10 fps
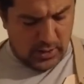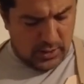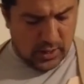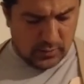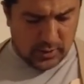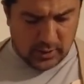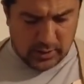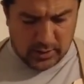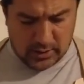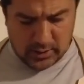Now that
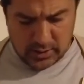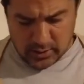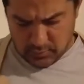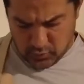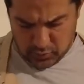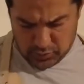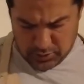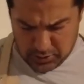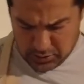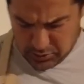I am
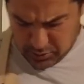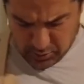content